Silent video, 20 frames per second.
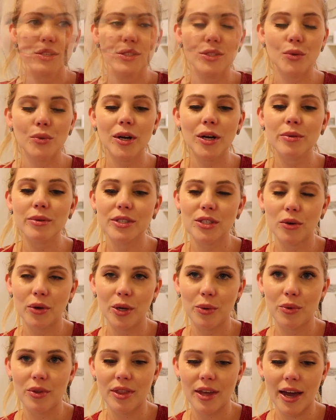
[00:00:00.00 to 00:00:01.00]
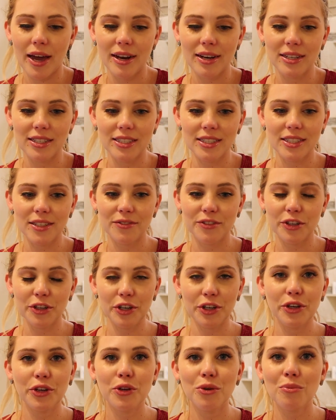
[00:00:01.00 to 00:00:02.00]
So where I was going with that is, if
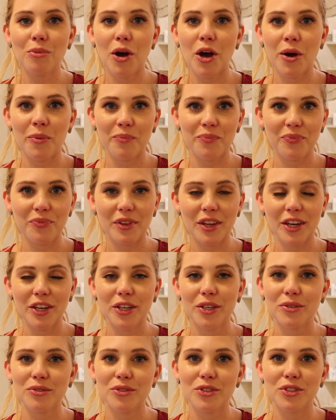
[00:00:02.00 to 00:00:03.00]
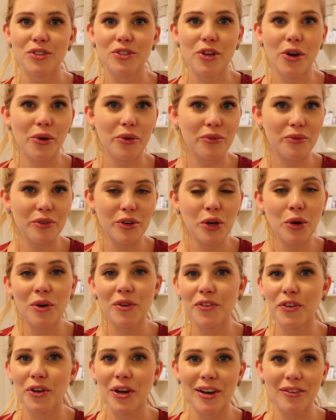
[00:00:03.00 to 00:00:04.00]
you're a new mom and you don't know
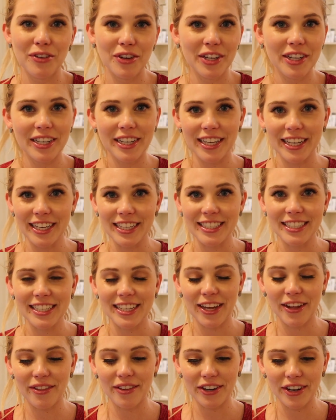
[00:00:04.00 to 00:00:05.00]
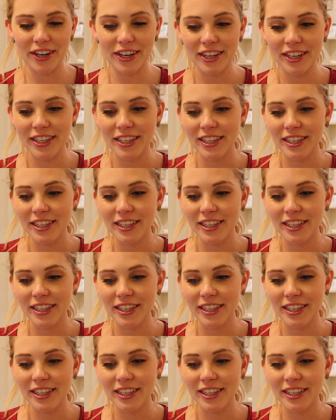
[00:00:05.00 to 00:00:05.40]
if you're ever gonna get it together,